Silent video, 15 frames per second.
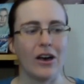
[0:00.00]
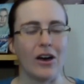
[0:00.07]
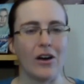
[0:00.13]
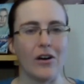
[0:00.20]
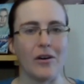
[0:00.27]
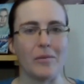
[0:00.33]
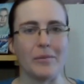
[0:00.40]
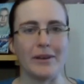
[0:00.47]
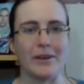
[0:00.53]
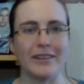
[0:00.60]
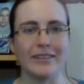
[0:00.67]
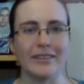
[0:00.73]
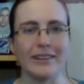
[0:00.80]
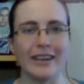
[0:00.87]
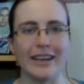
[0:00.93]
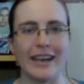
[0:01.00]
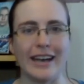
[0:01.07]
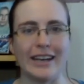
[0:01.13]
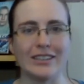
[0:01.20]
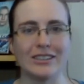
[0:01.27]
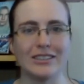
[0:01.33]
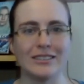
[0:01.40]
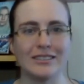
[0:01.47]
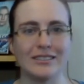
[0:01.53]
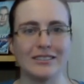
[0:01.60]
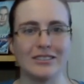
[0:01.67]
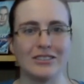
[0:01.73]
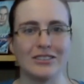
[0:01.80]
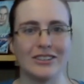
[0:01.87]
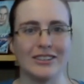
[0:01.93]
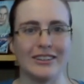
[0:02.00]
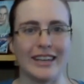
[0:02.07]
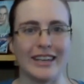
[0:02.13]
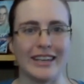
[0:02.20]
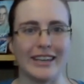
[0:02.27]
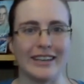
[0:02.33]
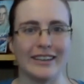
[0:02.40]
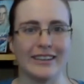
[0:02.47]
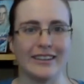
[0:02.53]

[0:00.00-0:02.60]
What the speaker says: oh, but like actually like